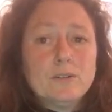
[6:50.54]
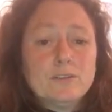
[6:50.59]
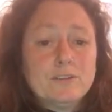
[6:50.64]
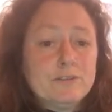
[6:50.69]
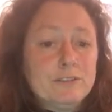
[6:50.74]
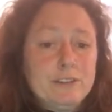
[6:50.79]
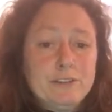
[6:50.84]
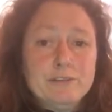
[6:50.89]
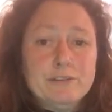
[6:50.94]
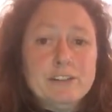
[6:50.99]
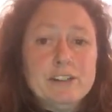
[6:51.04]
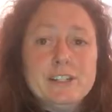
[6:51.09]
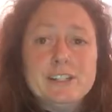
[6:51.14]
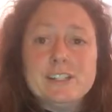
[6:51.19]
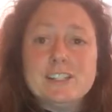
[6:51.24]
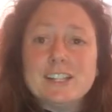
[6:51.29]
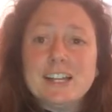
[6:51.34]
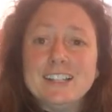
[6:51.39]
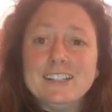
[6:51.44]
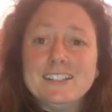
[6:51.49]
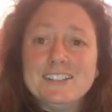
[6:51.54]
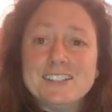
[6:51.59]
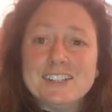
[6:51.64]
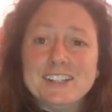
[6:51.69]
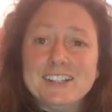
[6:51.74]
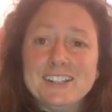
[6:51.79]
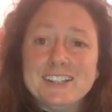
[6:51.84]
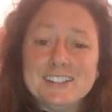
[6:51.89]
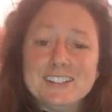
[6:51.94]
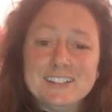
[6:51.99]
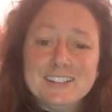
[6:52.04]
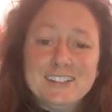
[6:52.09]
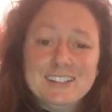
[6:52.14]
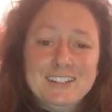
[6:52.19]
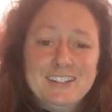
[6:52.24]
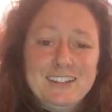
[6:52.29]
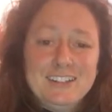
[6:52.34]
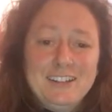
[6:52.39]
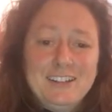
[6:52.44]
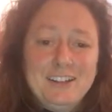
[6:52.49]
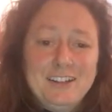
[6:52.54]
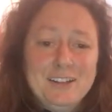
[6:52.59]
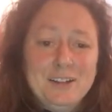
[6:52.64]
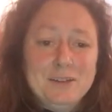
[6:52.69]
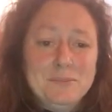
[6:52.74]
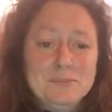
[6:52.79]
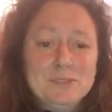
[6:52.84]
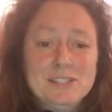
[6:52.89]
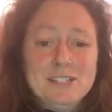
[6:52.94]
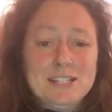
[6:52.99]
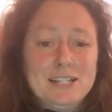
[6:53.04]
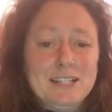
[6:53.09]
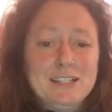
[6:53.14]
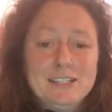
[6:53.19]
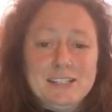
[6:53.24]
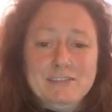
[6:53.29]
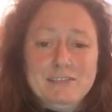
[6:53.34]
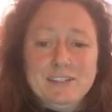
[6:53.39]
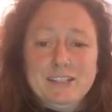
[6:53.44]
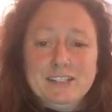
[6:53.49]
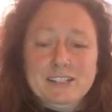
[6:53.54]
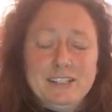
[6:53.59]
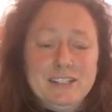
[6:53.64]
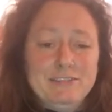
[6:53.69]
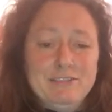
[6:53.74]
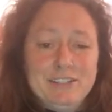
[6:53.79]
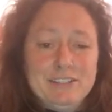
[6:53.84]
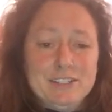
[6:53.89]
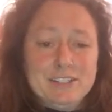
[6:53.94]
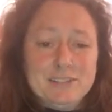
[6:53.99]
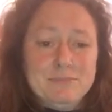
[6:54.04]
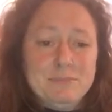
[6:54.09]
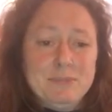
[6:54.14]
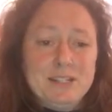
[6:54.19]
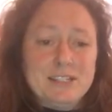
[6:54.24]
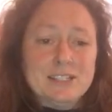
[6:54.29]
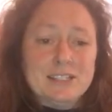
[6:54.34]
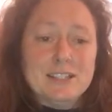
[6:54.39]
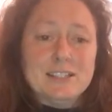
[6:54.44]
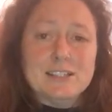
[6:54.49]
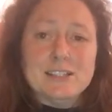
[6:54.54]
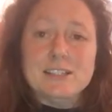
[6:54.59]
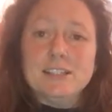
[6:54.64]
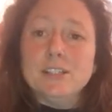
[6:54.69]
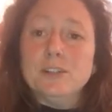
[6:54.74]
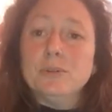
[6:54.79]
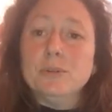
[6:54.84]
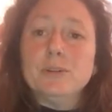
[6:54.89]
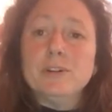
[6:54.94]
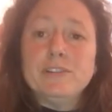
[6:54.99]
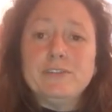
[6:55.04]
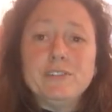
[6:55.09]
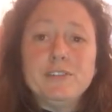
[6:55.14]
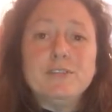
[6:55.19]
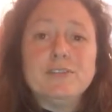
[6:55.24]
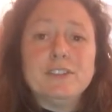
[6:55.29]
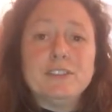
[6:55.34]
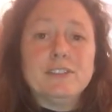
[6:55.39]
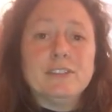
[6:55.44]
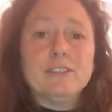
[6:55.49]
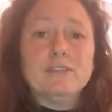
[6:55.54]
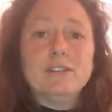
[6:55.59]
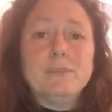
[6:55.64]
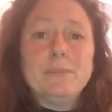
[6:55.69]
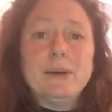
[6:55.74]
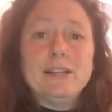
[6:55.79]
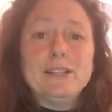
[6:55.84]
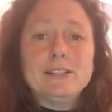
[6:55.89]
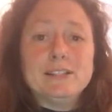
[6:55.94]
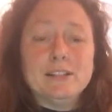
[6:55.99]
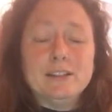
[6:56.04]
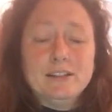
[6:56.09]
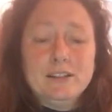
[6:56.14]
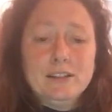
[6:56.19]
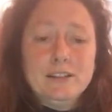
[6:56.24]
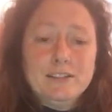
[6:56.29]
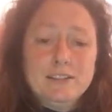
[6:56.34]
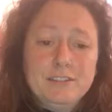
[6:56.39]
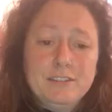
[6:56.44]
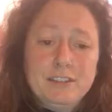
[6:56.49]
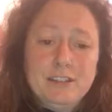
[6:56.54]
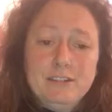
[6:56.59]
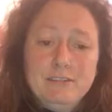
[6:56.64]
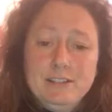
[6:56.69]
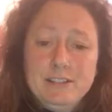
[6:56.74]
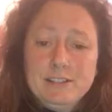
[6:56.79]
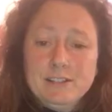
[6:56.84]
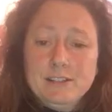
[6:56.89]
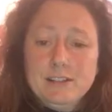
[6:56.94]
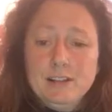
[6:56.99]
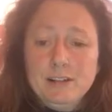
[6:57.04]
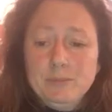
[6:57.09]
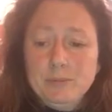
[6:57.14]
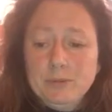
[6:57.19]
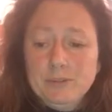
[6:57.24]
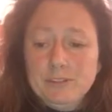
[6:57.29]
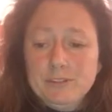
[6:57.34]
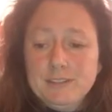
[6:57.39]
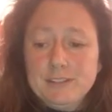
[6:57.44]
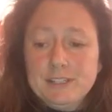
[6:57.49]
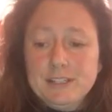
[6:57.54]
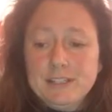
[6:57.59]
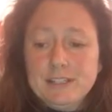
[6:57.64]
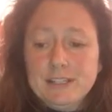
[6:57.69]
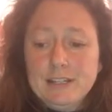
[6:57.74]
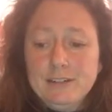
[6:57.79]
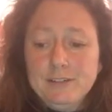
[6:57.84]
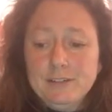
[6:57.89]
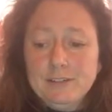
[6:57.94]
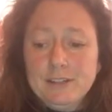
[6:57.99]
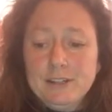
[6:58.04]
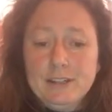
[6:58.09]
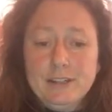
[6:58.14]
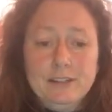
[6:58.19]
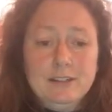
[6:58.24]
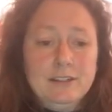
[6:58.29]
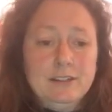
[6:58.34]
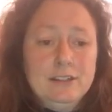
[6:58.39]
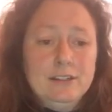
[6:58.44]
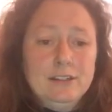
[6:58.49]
Feel free to challenge it, to tell us if it doesn't make sense to you, or if you think there are better theories and hypotheses out there.